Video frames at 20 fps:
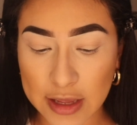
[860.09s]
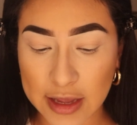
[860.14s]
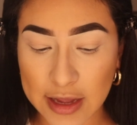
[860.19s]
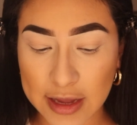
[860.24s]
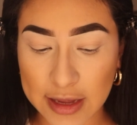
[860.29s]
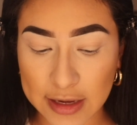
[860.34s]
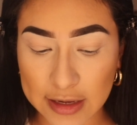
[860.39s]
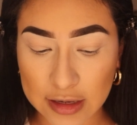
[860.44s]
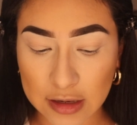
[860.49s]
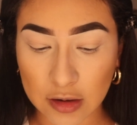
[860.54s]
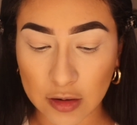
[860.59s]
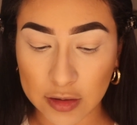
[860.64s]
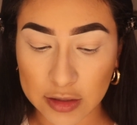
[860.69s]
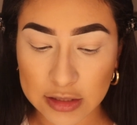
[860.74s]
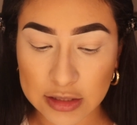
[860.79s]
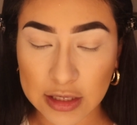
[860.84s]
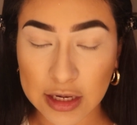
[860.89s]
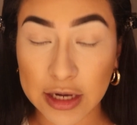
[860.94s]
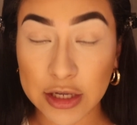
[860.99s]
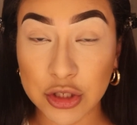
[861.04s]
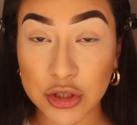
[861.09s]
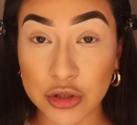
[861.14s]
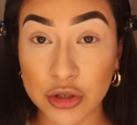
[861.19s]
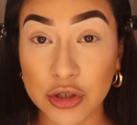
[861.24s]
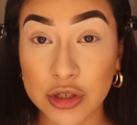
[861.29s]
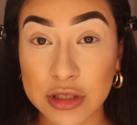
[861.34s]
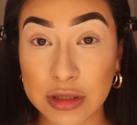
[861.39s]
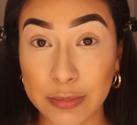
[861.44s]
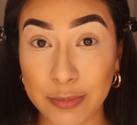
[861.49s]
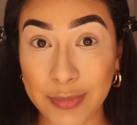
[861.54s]
and honestly I do
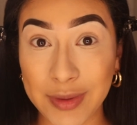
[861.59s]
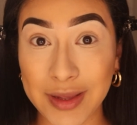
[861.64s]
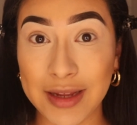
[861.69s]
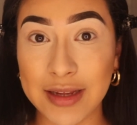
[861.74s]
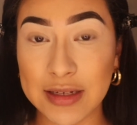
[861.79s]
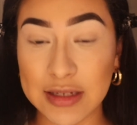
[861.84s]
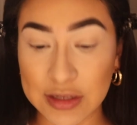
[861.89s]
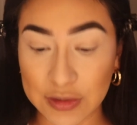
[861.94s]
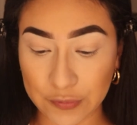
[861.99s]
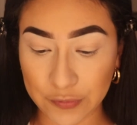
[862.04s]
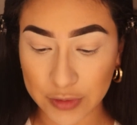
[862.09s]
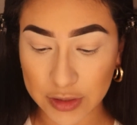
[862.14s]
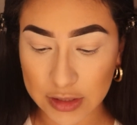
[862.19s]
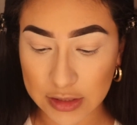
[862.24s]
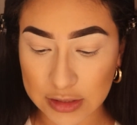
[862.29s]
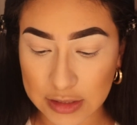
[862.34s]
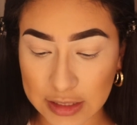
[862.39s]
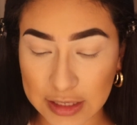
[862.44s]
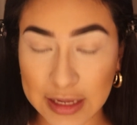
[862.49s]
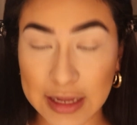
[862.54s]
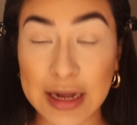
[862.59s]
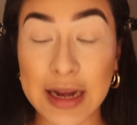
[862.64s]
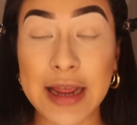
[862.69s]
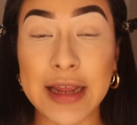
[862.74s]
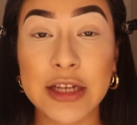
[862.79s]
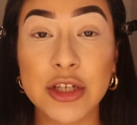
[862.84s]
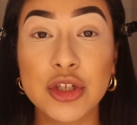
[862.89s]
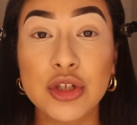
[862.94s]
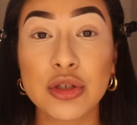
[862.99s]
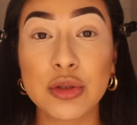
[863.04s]
notice a big difference. And again,
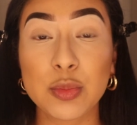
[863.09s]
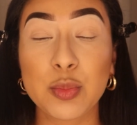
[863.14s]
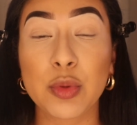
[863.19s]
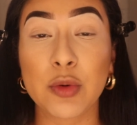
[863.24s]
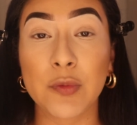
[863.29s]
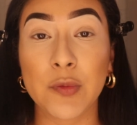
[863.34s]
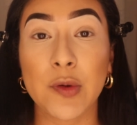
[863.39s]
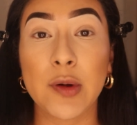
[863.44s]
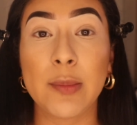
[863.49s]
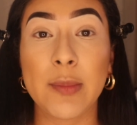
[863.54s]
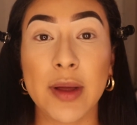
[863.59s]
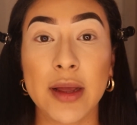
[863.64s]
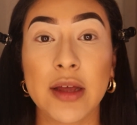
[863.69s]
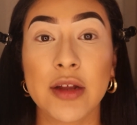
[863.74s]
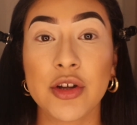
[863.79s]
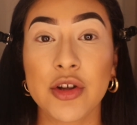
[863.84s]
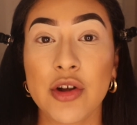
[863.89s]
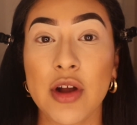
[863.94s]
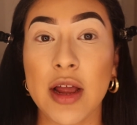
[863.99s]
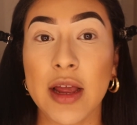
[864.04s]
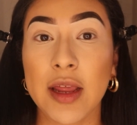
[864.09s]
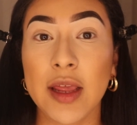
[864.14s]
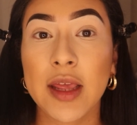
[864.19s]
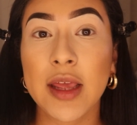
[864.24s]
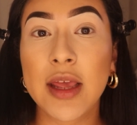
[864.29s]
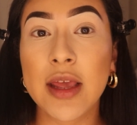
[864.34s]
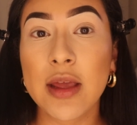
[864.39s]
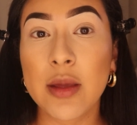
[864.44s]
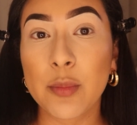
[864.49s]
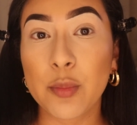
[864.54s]
I do prefer my under eye
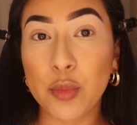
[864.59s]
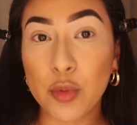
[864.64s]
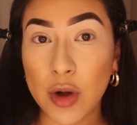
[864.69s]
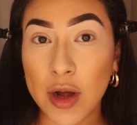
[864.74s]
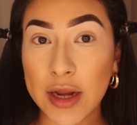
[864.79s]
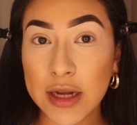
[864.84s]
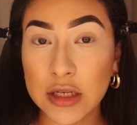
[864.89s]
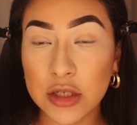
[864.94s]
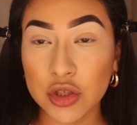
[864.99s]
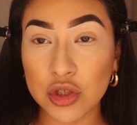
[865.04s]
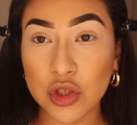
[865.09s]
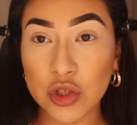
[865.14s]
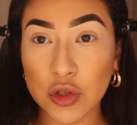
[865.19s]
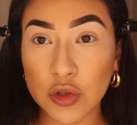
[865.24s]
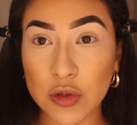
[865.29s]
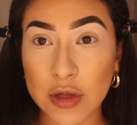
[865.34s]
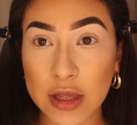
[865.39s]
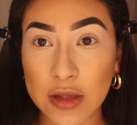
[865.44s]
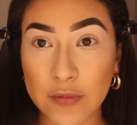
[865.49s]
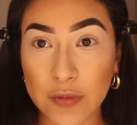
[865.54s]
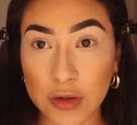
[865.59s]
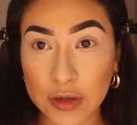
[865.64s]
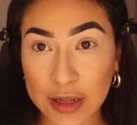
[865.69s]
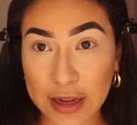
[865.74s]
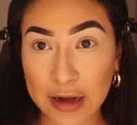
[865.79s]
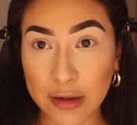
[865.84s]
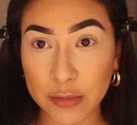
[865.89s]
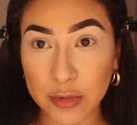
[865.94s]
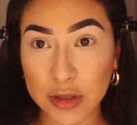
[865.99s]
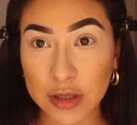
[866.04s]
bright, so if on
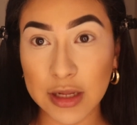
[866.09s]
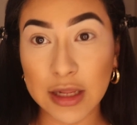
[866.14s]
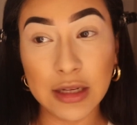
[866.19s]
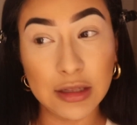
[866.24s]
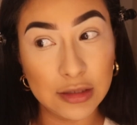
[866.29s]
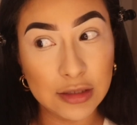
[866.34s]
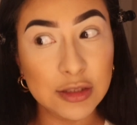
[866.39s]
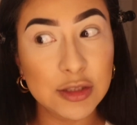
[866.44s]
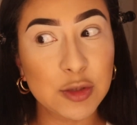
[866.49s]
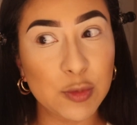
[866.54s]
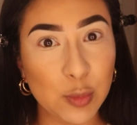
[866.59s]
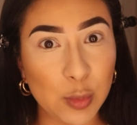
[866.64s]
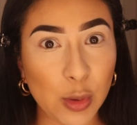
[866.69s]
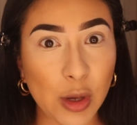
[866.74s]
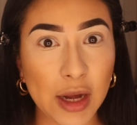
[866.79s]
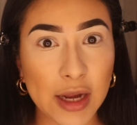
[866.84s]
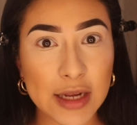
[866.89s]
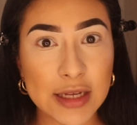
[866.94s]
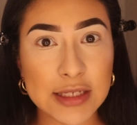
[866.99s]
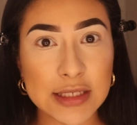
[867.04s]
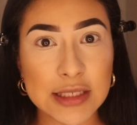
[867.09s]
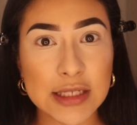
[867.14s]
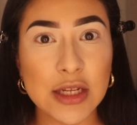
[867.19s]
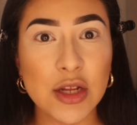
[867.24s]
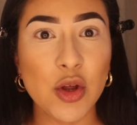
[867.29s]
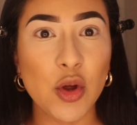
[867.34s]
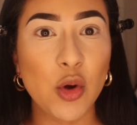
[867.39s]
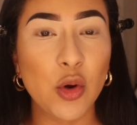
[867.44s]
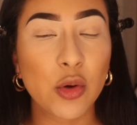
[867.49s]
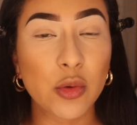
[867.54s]
camera it looks bright
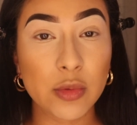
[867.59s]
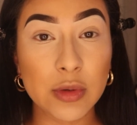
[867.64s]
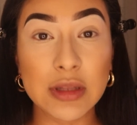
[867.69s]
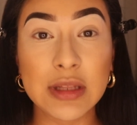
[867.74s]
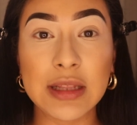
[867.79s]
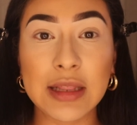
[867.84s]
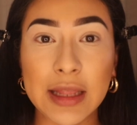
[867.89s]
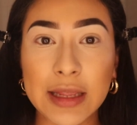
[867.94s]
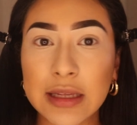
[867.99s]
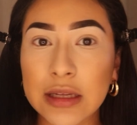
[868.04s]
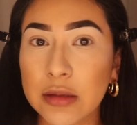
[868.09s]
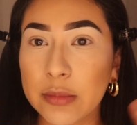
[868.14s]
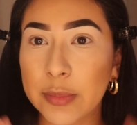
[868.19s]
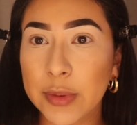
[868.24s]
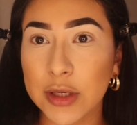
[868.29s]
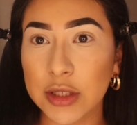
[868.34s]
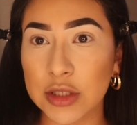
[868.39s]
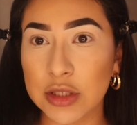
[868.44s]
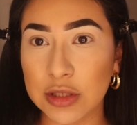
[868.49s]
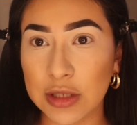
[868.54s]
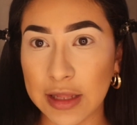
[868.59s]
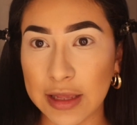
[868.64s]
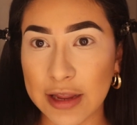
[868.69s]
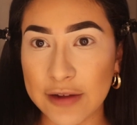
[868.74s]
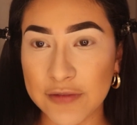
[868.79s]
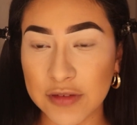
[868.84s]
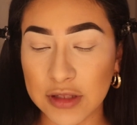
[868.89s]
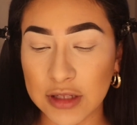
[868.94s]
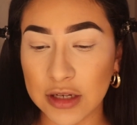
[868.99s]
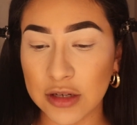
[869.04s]
or really light compared to like
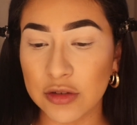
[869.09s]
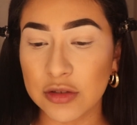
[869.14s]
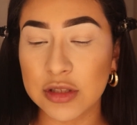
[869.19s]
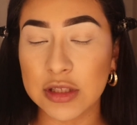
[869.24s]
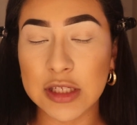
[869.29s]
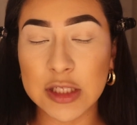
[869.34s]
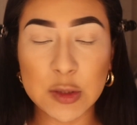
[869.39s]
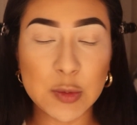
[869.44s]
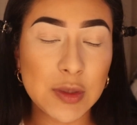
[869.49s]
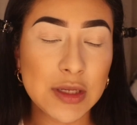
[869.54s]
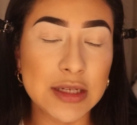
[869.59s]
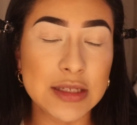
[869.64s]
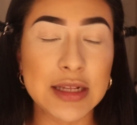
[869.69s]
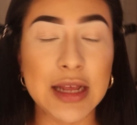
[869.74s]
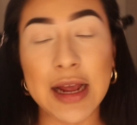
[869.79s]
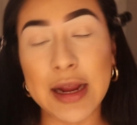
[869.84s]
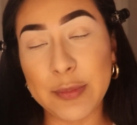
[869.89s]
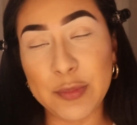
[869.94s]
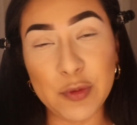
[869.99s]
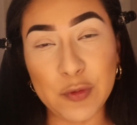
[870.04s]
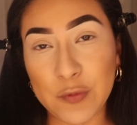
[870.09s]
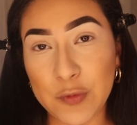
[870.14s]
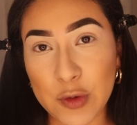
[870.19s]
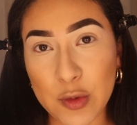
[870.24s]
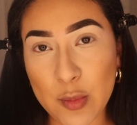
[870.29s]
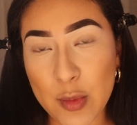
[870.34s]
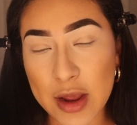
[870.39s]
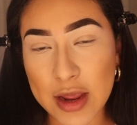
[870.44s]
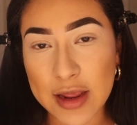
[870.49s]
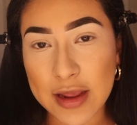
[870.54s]
everything else, it's because I prefer
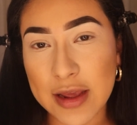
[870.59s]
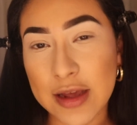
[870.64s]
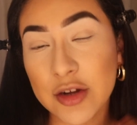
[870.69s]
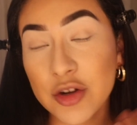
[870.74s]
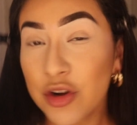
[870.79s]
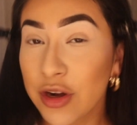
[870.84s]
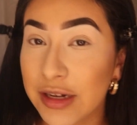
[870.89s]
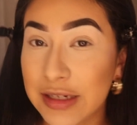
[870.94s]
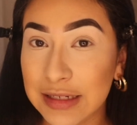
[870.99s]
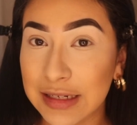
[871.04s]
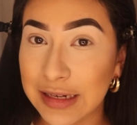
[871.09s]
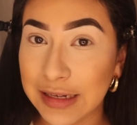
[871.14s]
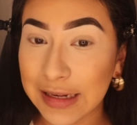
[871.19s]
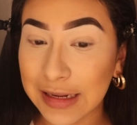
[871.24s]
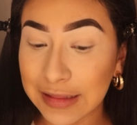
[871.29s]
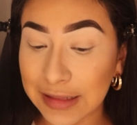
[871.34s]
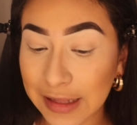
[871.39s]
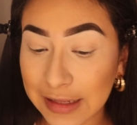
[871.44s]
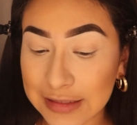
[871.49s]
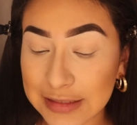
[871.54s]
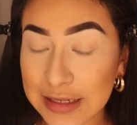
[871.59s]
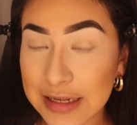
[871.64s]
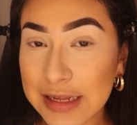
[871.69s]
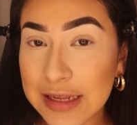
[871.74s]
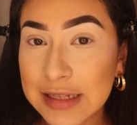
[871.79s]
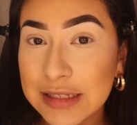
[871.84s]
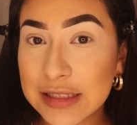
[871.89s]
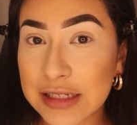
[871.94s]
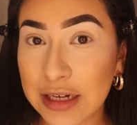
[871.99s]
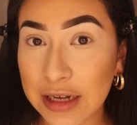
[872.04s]
my under eye to look like that.
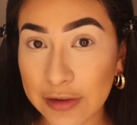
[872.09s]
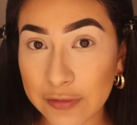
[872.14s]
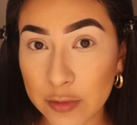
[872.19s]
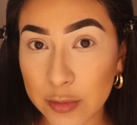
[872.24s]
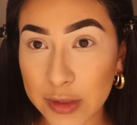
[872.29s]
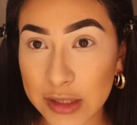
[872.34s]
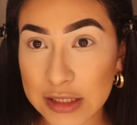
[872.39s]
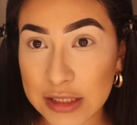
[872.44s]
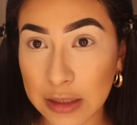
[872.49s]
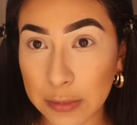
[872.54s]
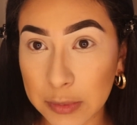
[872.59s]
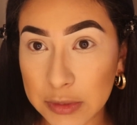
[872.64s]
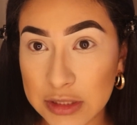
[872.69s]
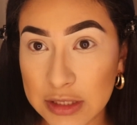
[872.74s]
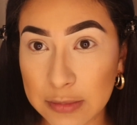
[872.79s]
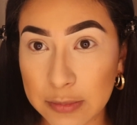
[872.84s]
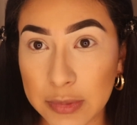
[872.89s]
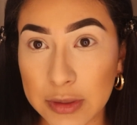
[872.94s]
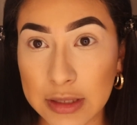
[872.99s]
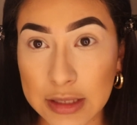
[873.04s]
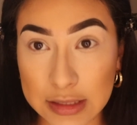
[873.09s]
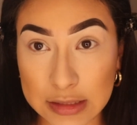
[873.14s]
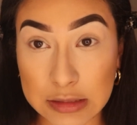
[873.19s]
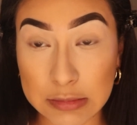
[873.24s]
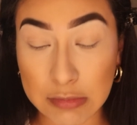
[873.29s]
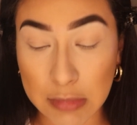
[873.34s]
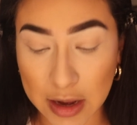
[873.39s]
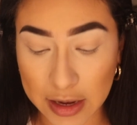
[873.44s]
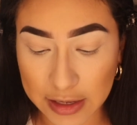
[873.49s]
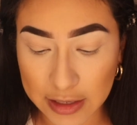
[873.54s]
It's not everybody's cup of tea, but it's
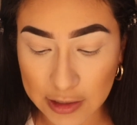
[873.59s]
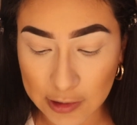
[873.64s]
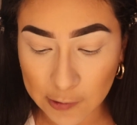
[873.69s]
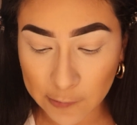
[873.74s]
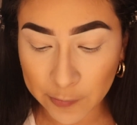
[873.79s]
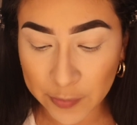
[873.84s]
mine.